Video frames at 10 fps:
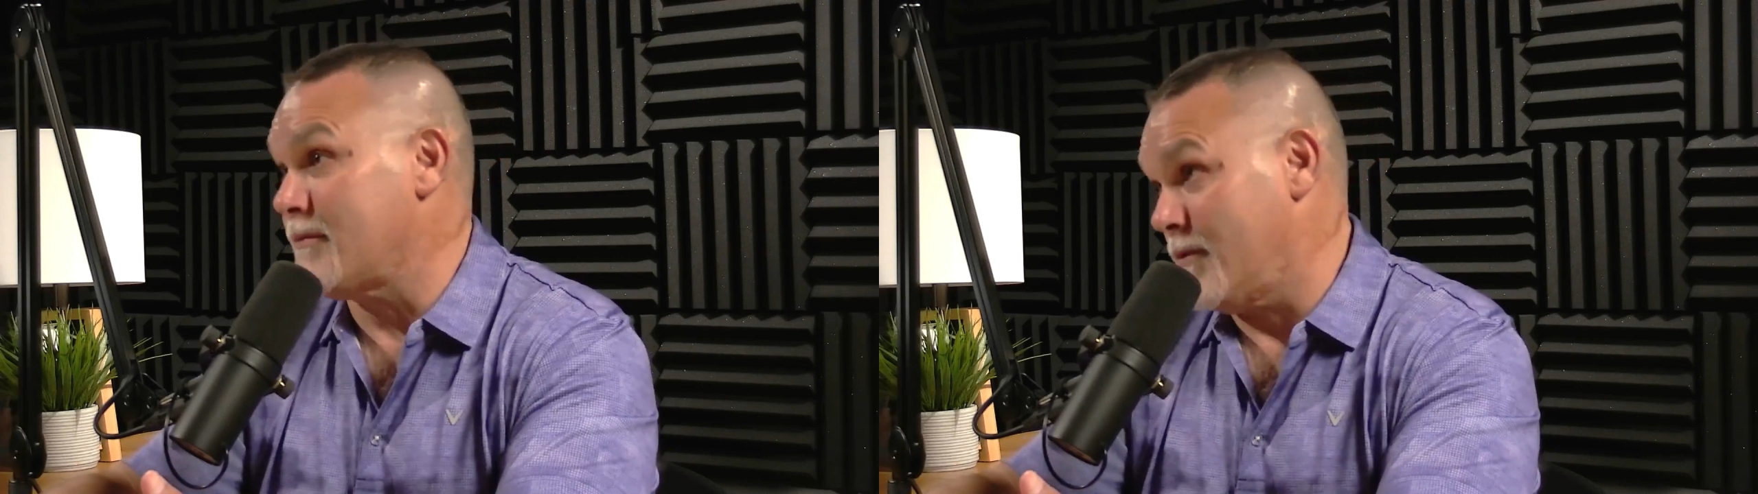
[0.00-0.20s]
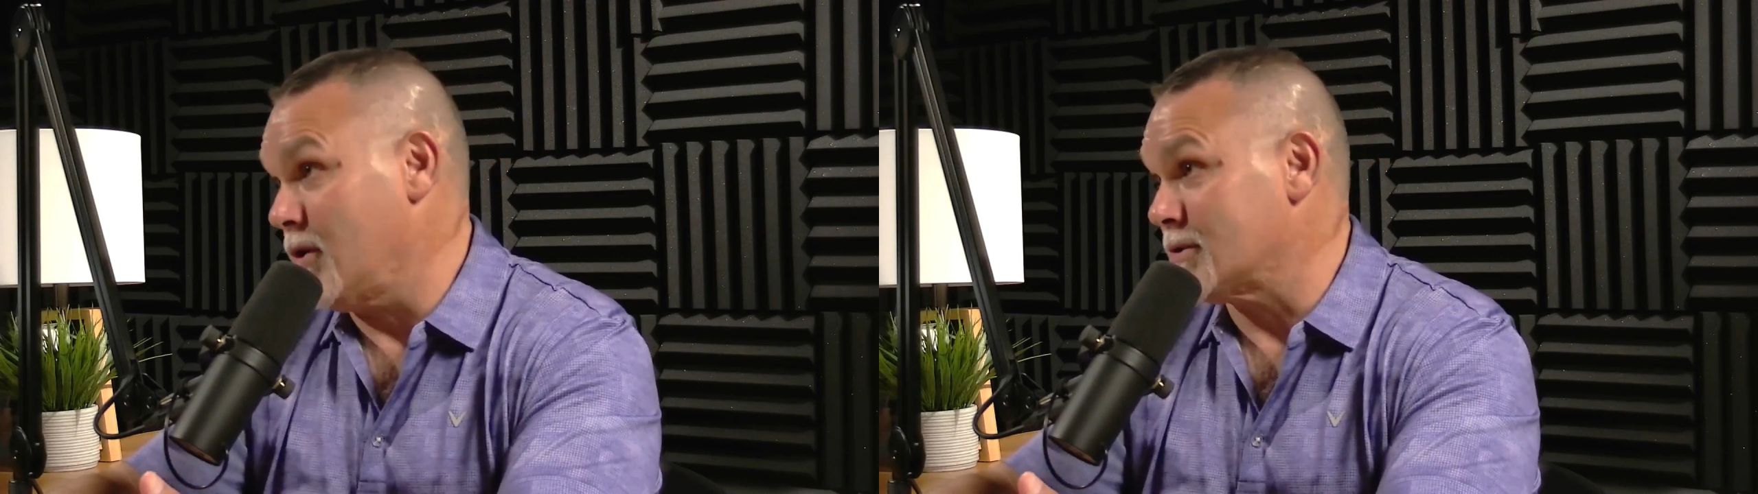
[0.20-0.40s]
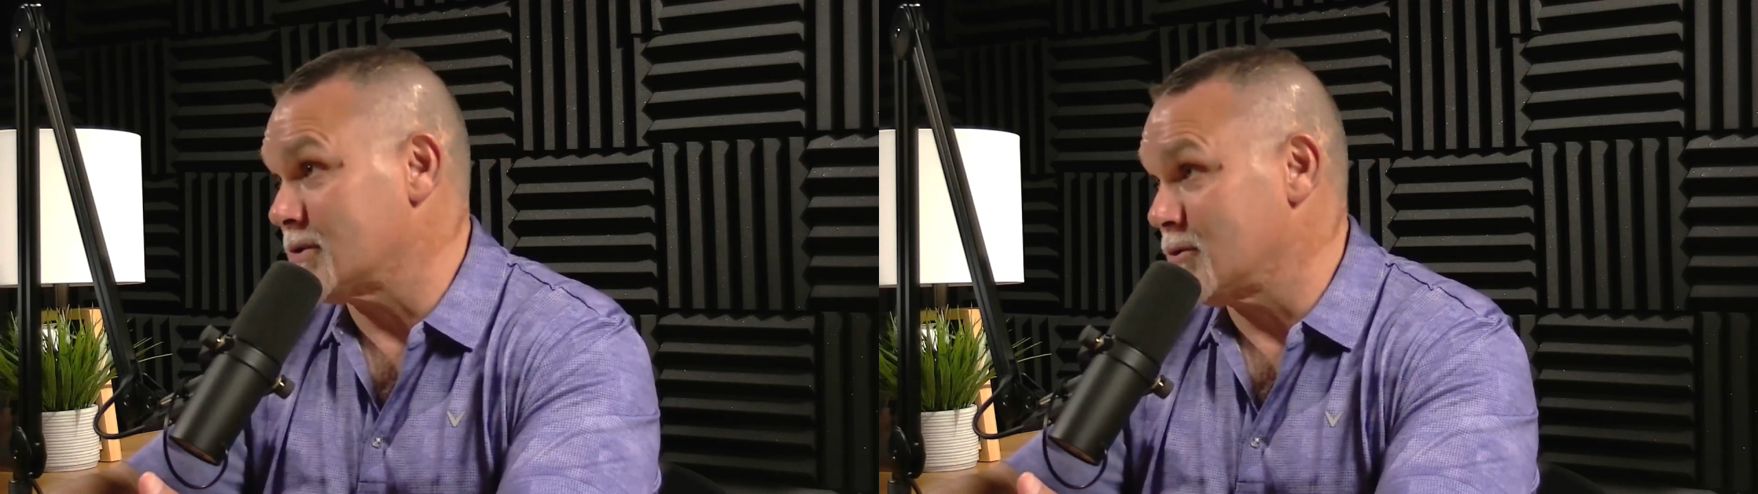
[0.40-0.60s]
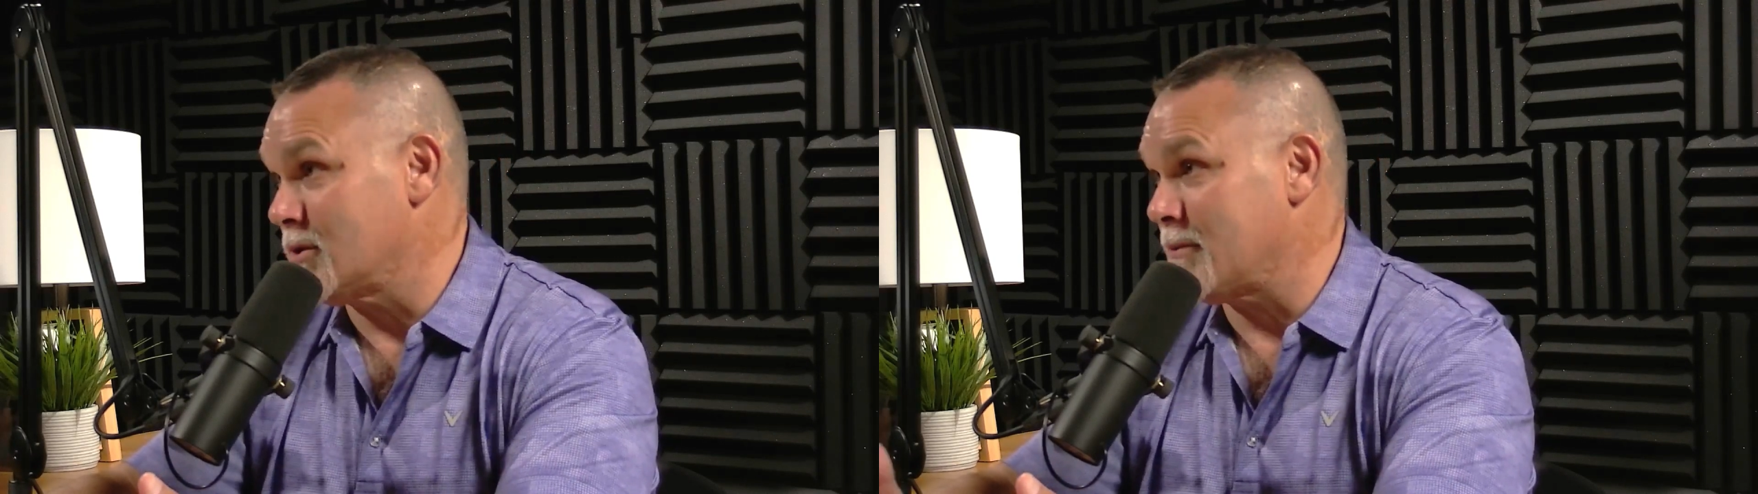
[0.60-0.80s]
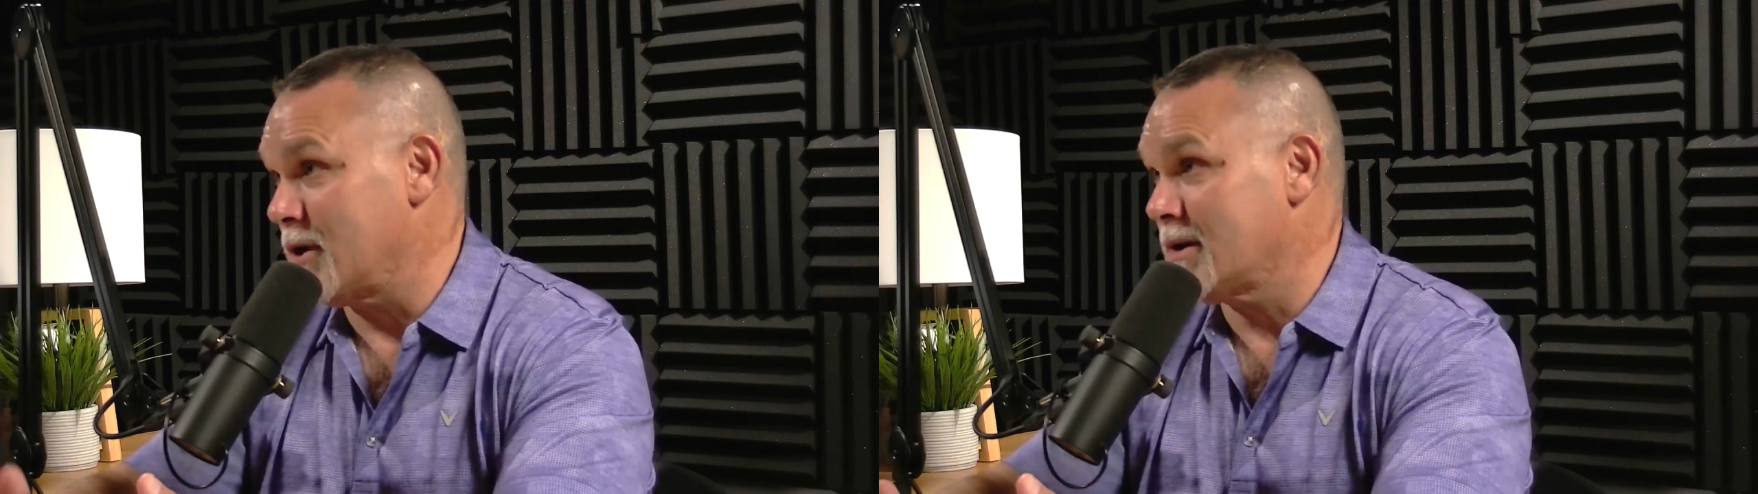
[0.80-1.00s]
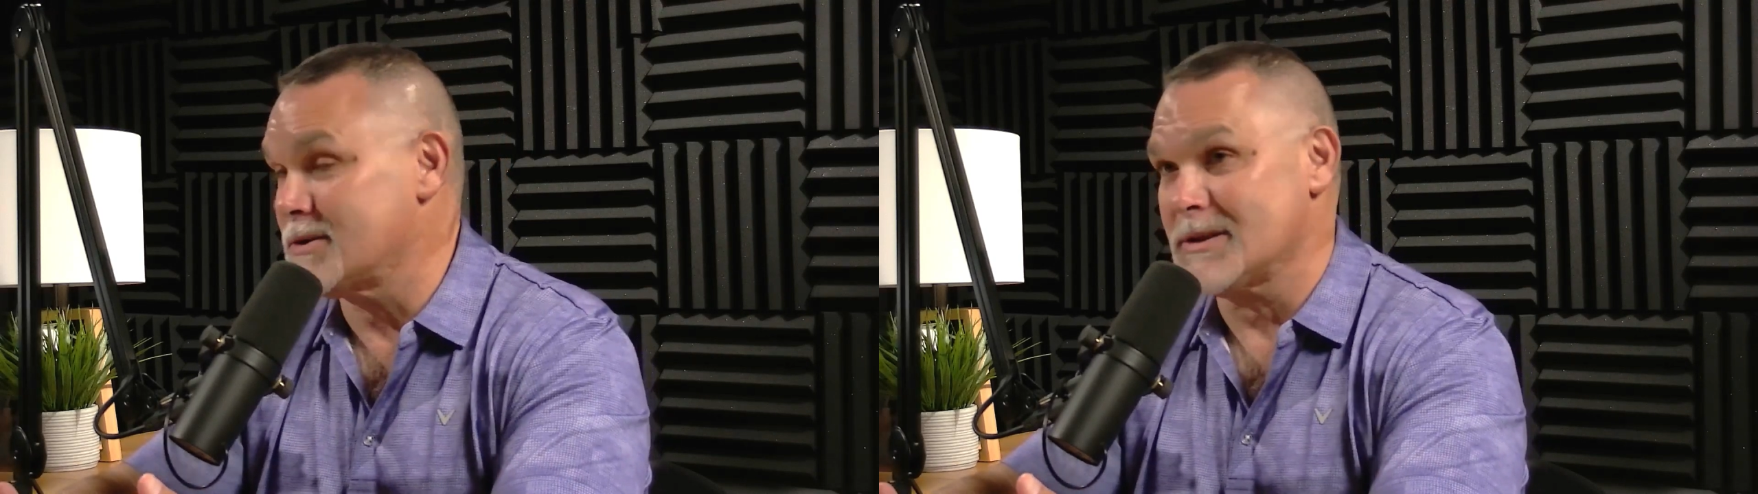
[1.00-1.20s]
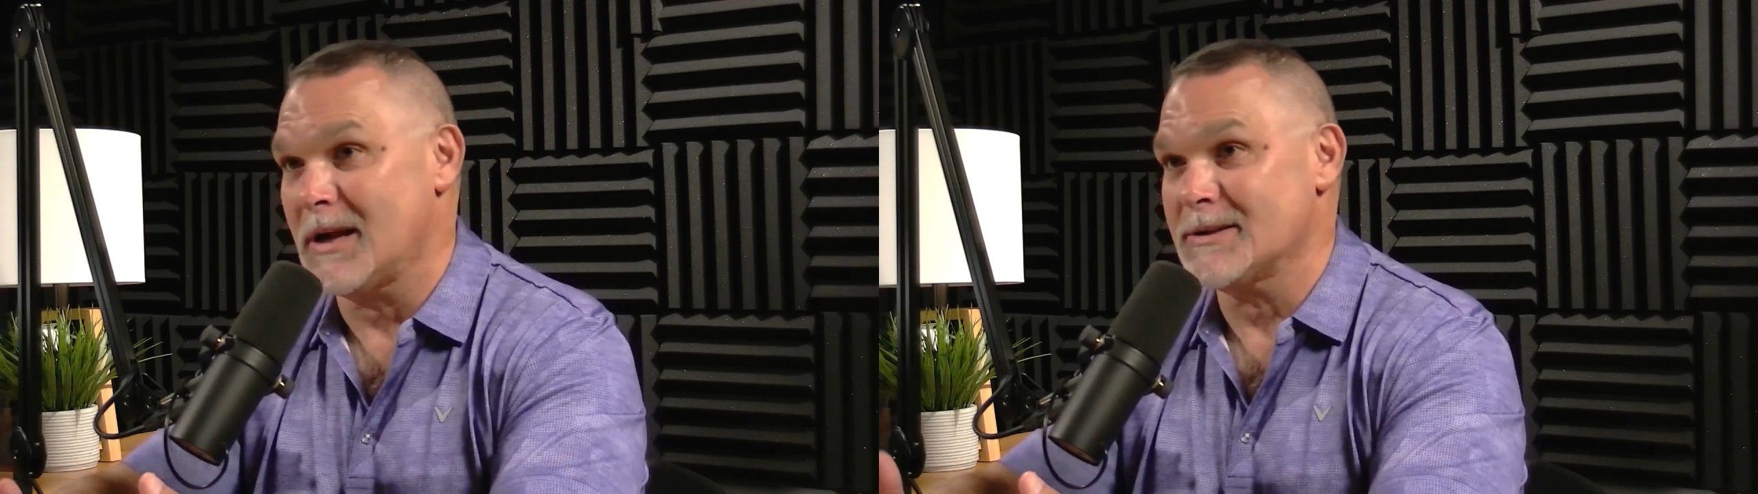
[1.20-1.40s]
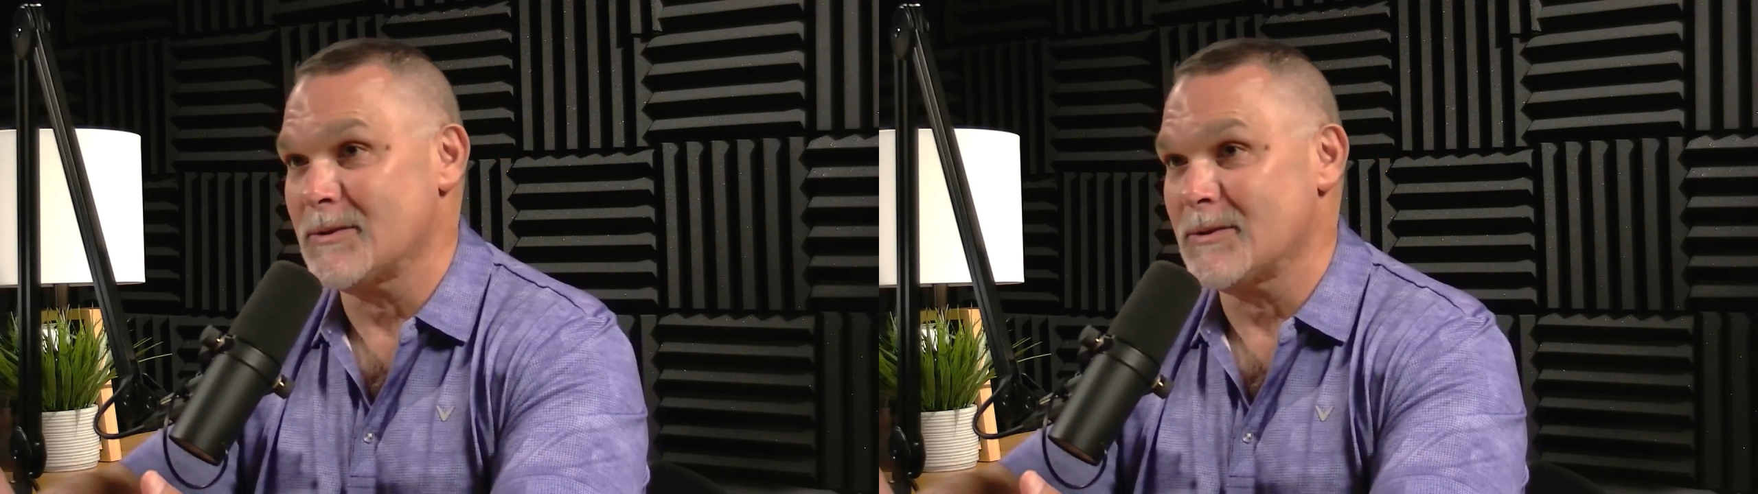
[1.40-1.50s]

first through the production line.